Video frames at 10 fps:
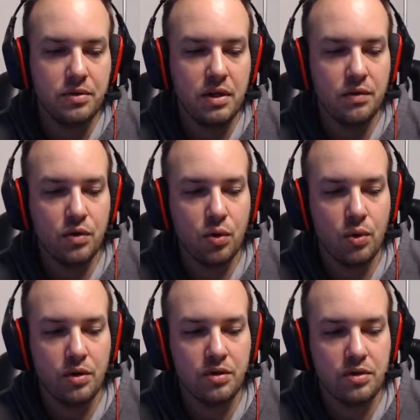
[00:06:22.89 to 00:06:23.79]
And of
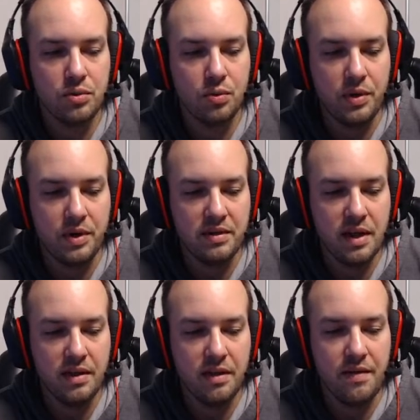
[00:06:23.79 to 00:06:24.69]
course, we
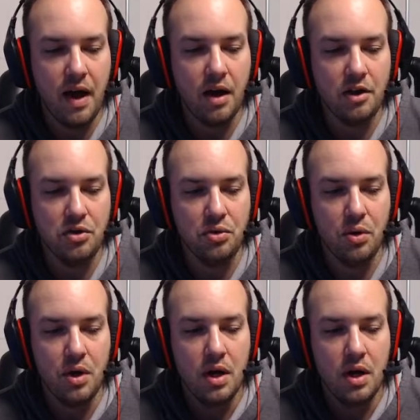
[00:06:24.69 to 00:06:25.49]
set the value